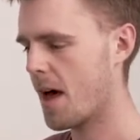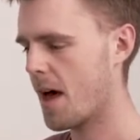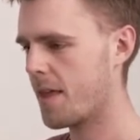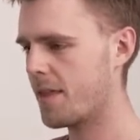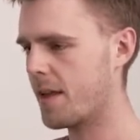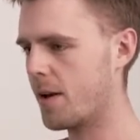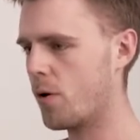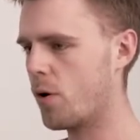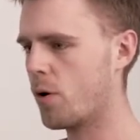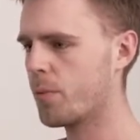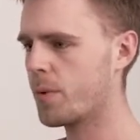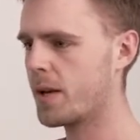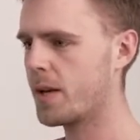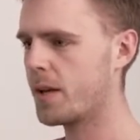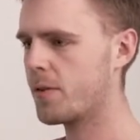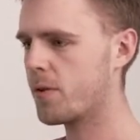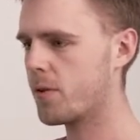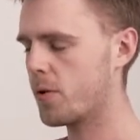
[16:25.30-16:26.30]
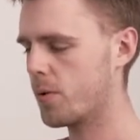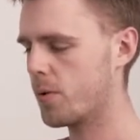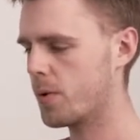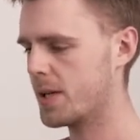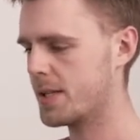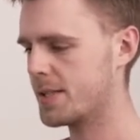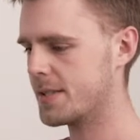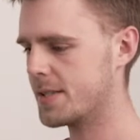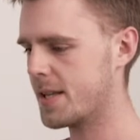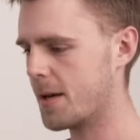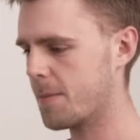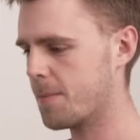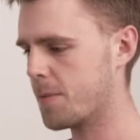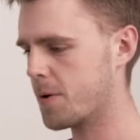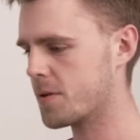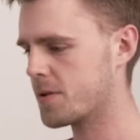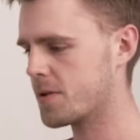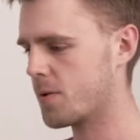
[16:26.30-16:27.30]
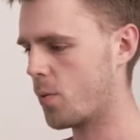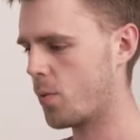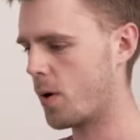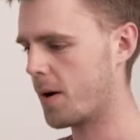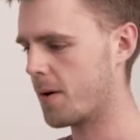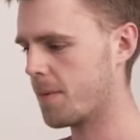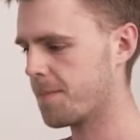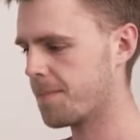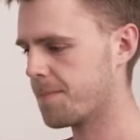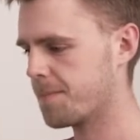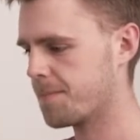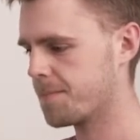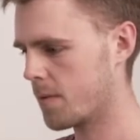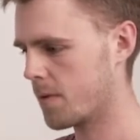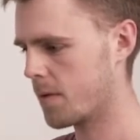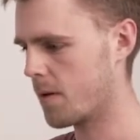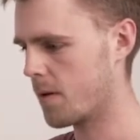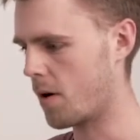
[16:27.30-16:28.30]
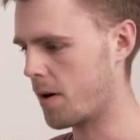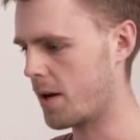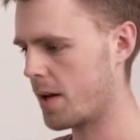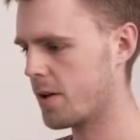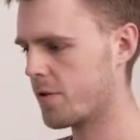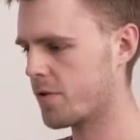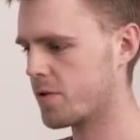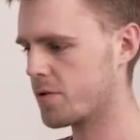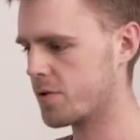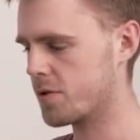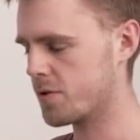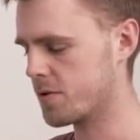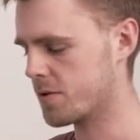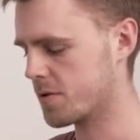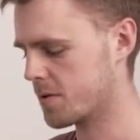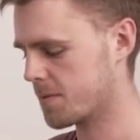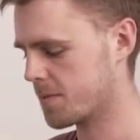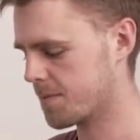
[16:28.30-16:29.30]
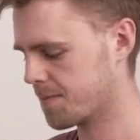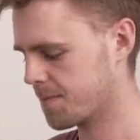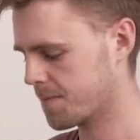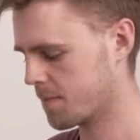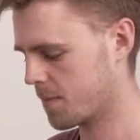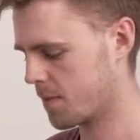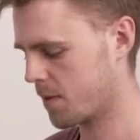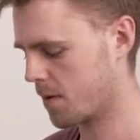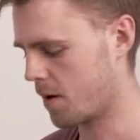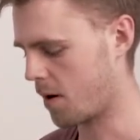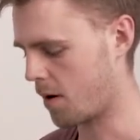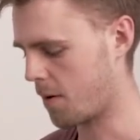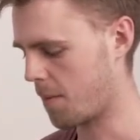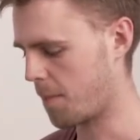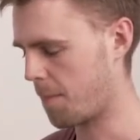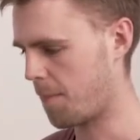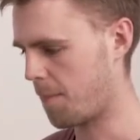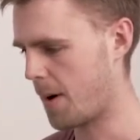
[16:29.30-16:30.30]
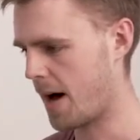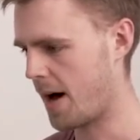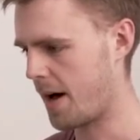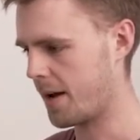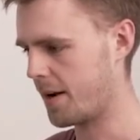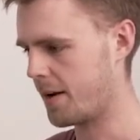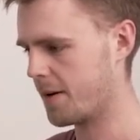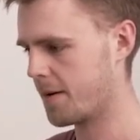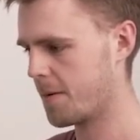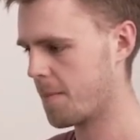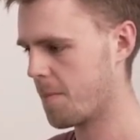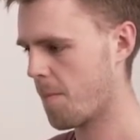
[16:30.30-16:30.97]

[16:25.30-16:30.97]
Then all we need to do is say person1.introduce.bind